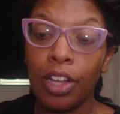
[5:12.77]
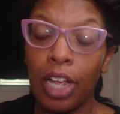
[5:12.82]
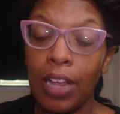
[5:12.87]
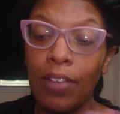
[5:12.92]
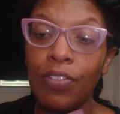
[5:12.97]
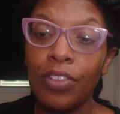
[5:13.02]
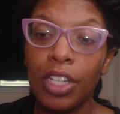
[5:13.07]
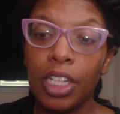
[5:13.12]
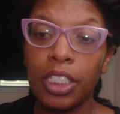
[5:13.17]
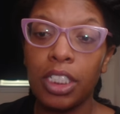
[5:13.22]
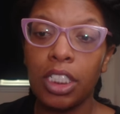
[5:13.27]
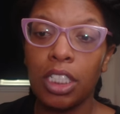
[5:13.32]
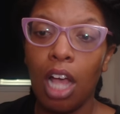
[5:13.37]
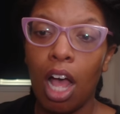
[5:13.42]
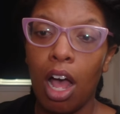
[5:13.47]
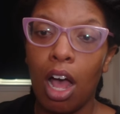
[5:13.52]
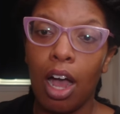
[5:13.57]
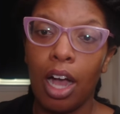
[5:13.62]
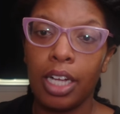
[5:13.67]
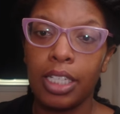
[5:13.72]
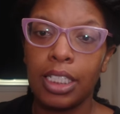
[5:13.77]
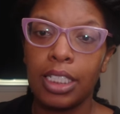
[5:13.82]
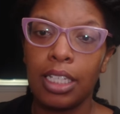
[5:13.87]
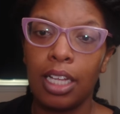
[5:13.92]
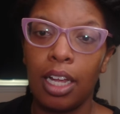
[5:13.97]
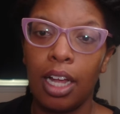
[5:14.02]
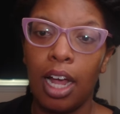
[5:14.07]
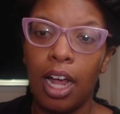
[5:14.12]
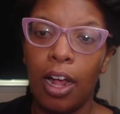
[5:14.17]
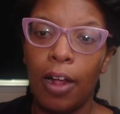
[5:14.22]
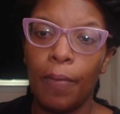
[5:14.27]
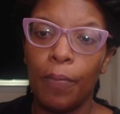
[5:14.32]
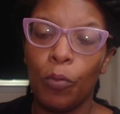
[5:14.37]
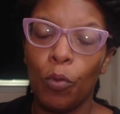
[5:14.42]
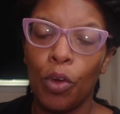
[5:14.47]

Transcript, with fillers: even the songs um,